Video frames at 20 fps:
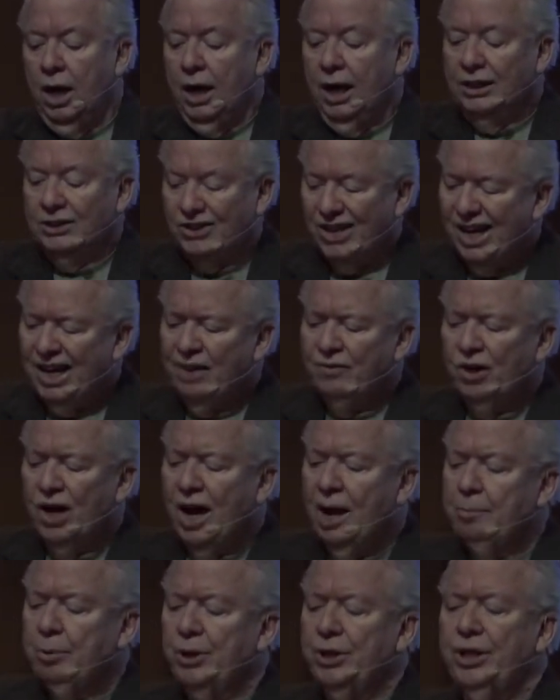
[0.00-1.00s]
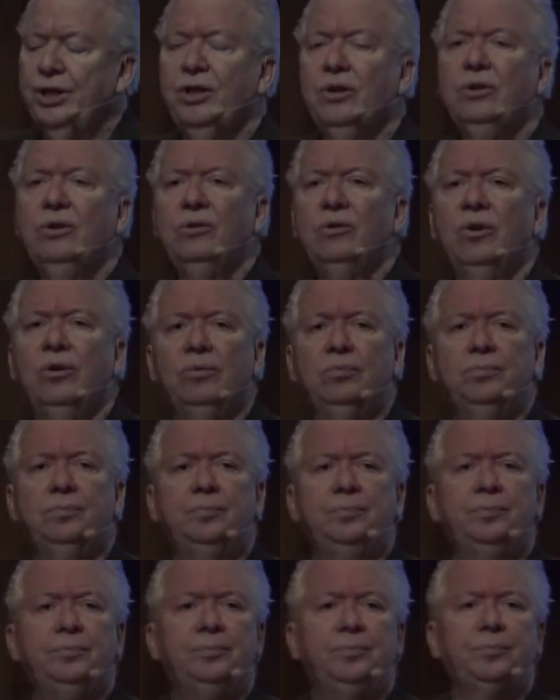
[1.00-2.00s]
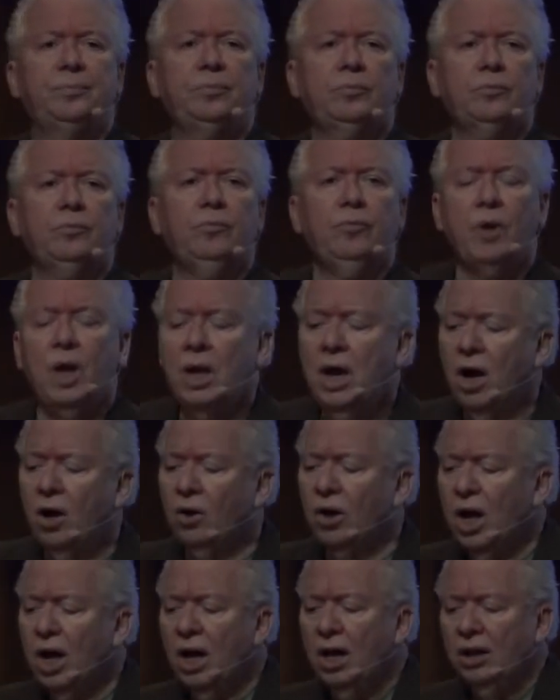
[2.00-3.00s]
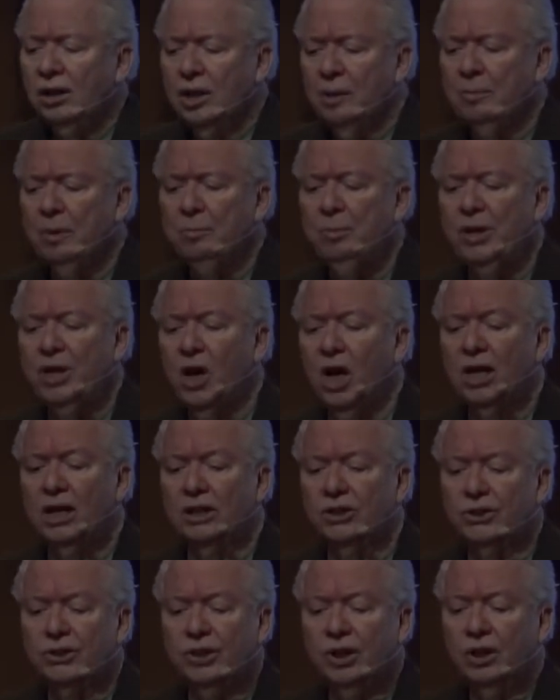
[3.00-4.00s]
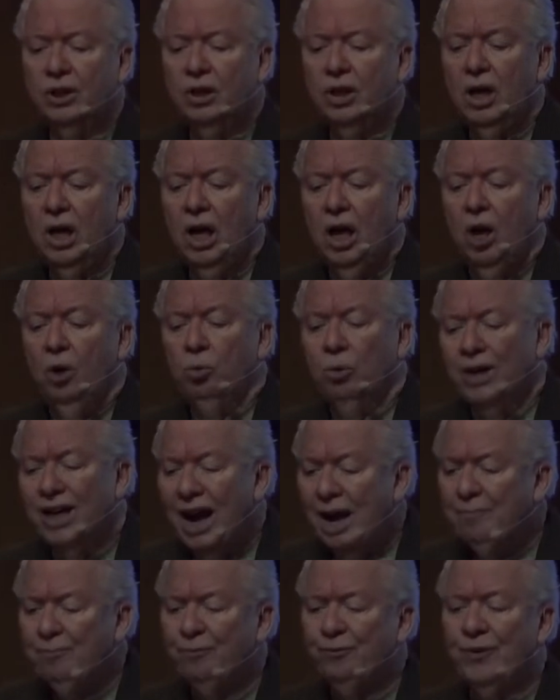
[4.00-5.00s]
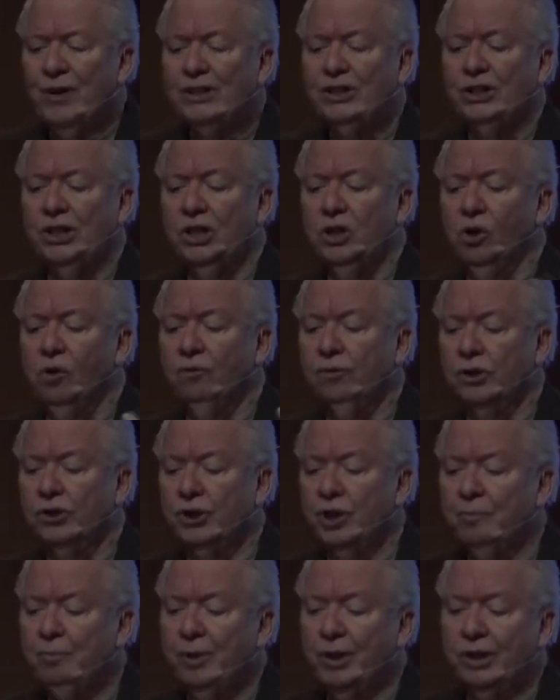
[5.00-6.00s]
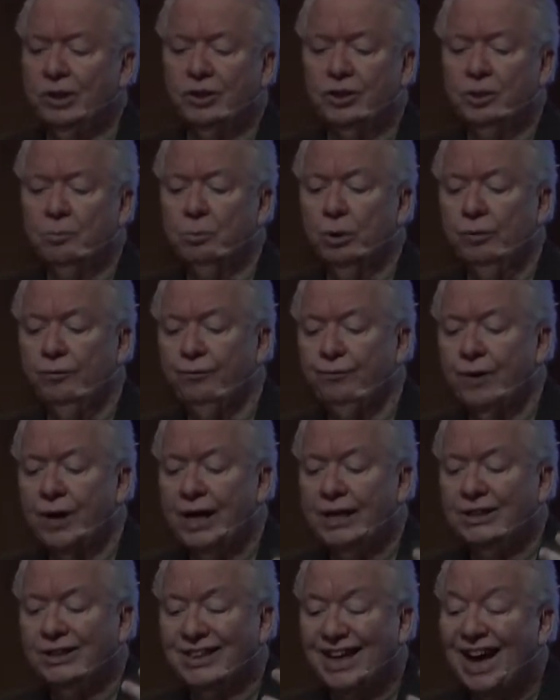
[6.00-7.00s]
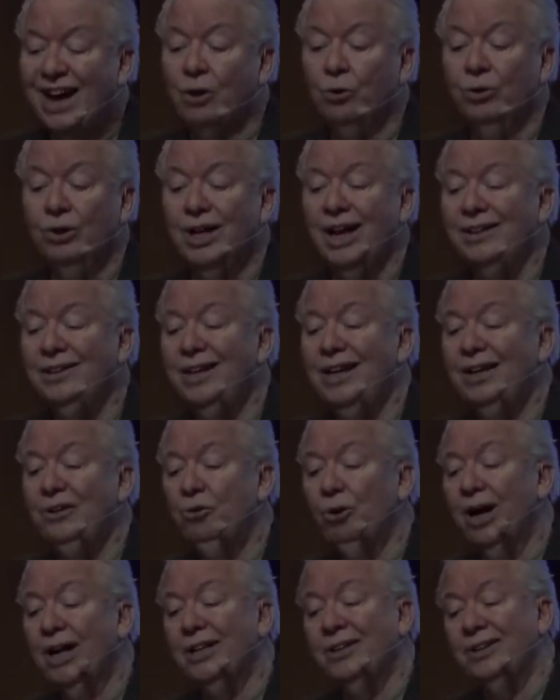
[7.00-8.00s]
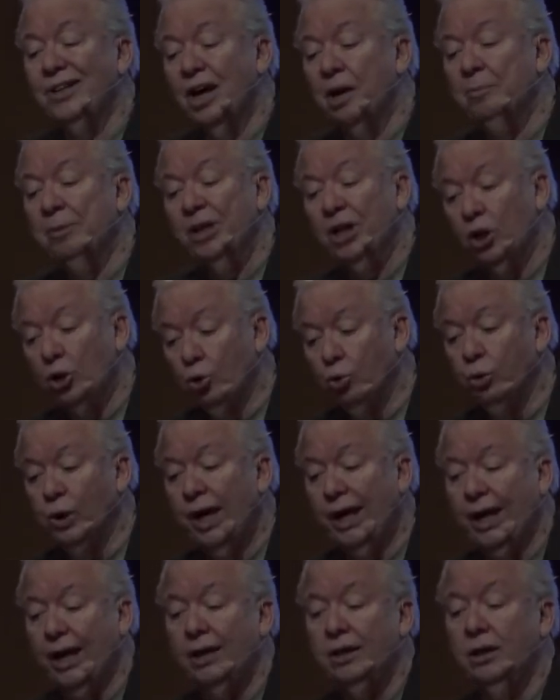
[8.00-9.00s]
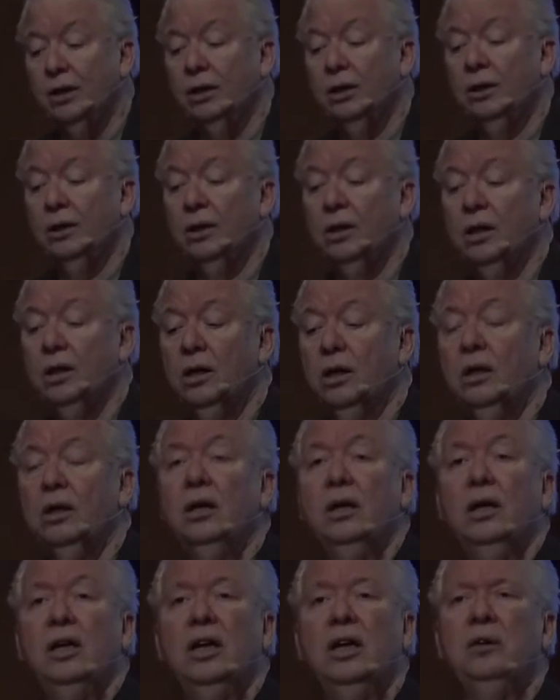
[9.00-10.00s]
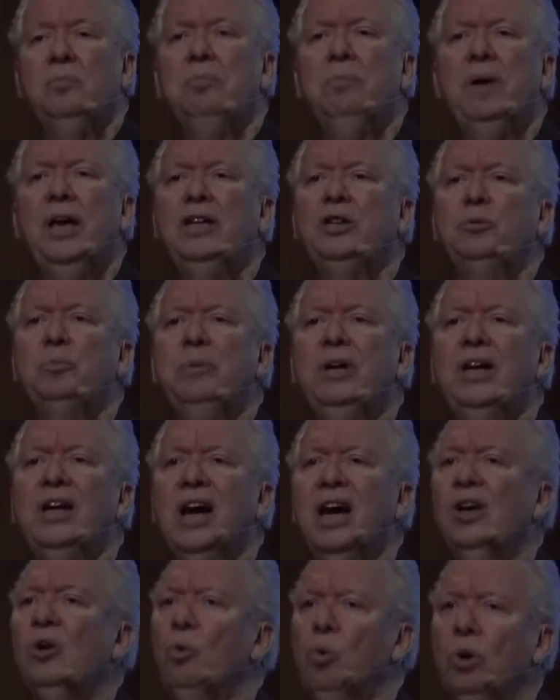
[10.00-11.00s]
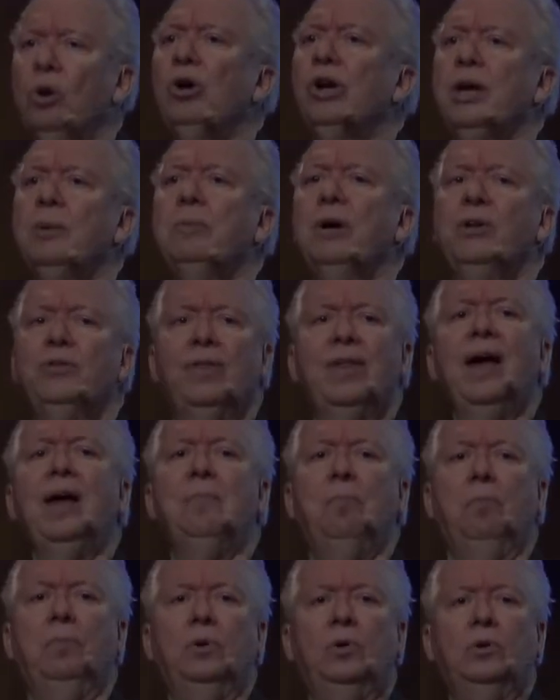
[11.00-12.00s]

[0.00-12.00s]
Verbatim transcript: Has that ever happened to you? Now, let me be honest. When I'm fussing over something and someone finds out and they try to tell me to quit it, it makes me kind of worry about them.